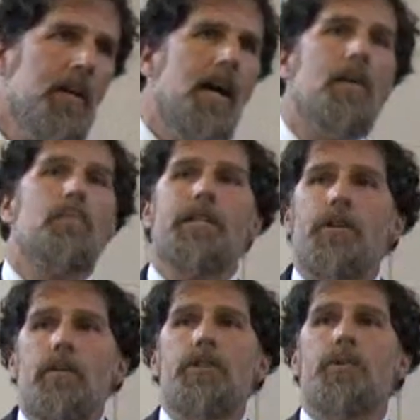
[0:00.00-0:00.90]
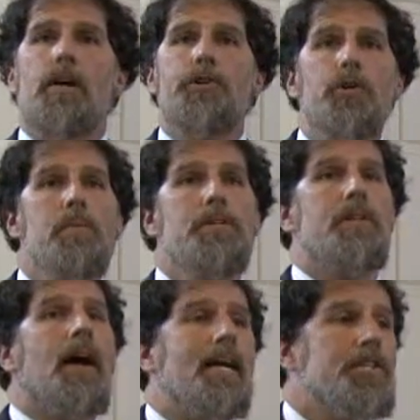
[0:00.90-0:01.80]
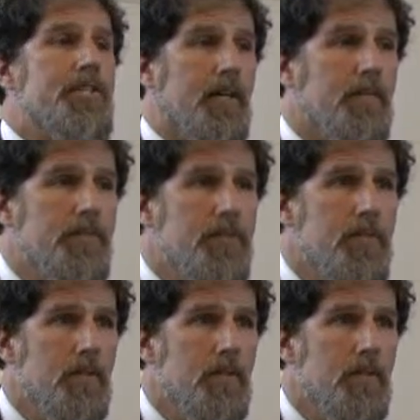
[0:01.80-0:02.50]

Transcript: and return to our truest and highest selves.